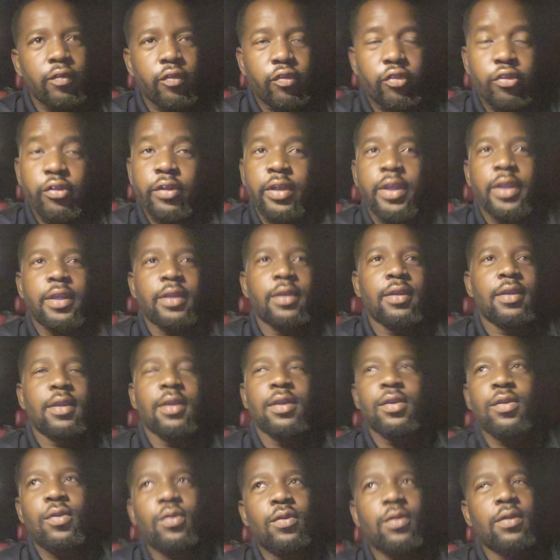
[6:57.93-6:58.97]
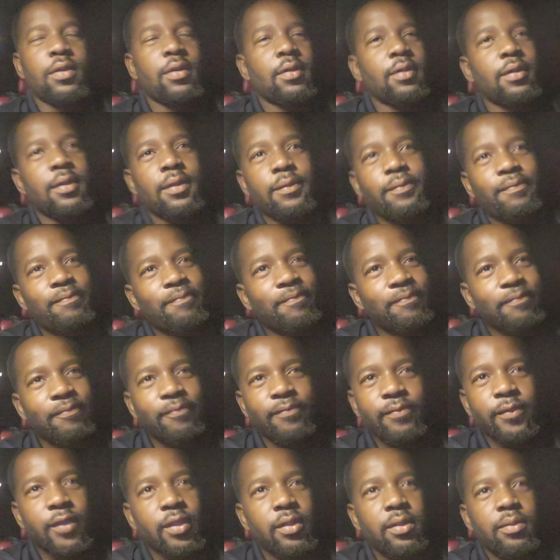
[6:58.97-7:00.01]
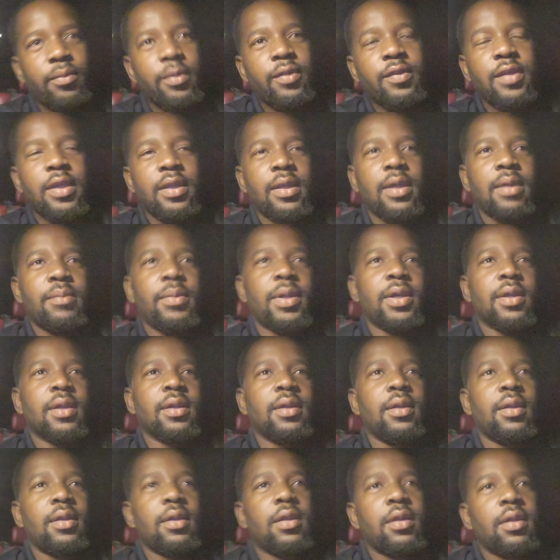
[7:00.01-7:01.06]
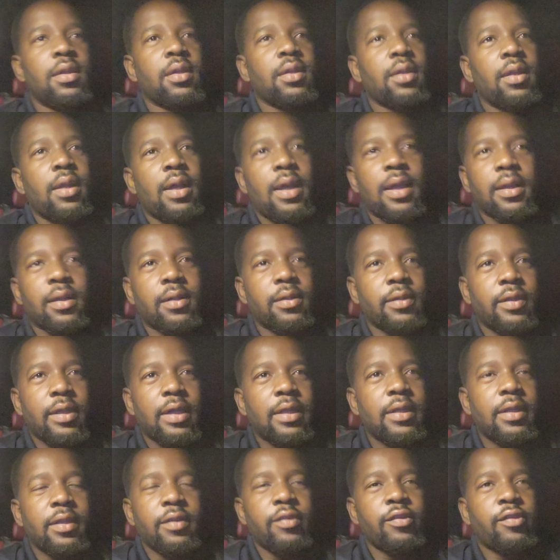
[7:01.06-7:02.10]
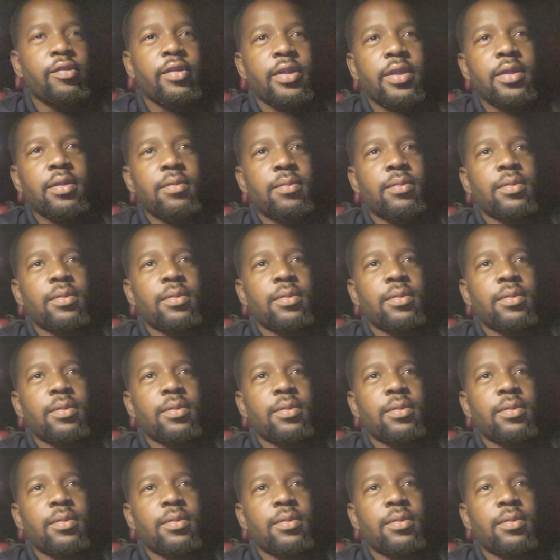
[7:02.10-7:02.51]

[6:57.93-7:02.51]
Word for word: train, or let me take that back, because I, I, didn't train